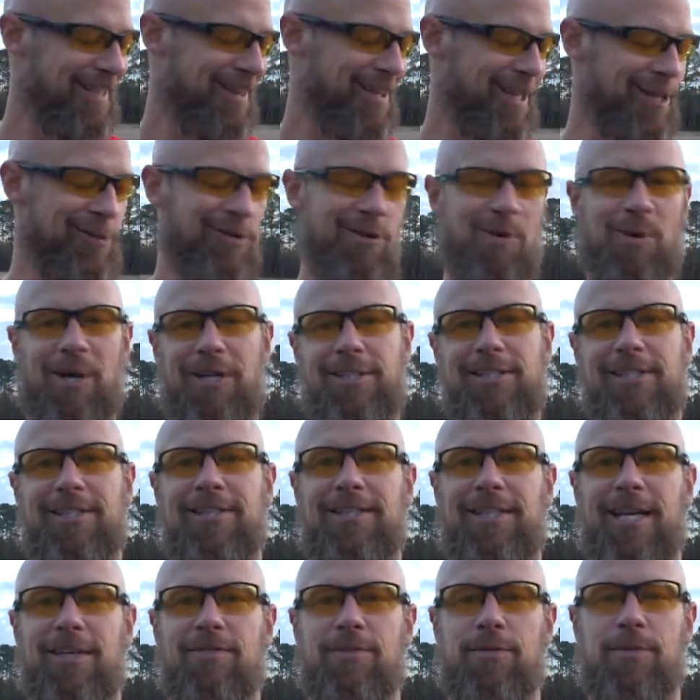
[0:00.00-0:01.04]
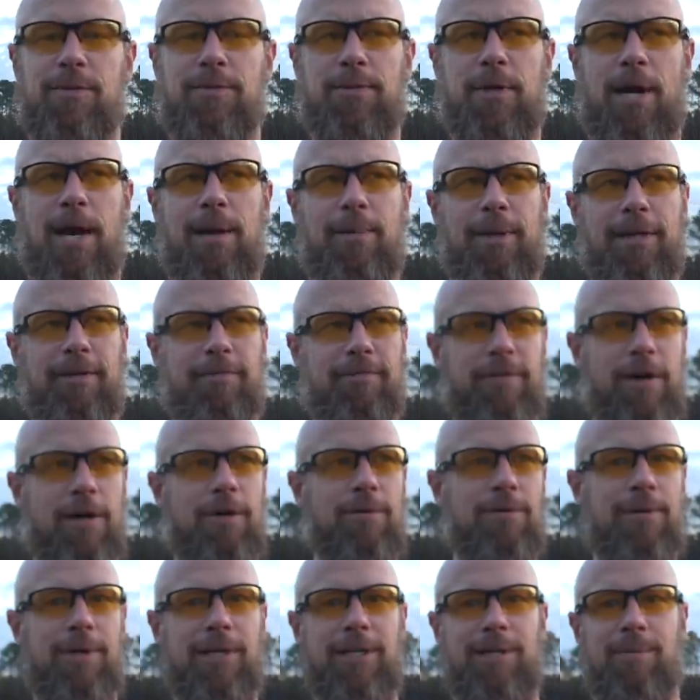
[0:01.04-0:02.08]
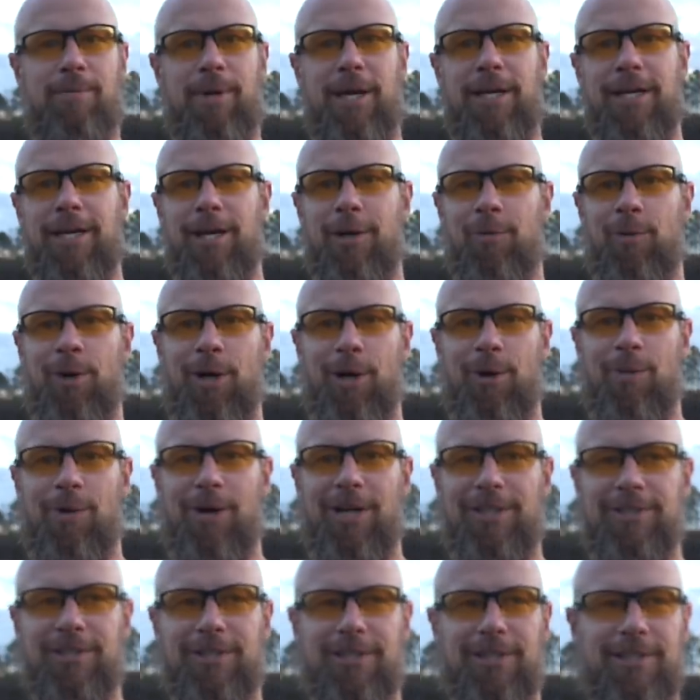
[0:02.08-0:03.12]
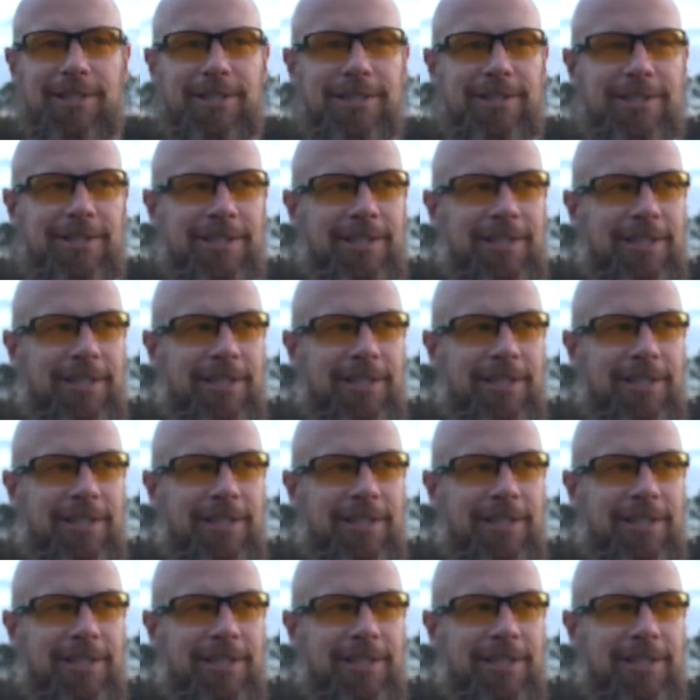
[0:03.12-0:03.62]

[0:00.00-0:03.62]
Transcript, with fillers: Thanks for watching. Thanks for subscribing, following, depending on where you're watching this,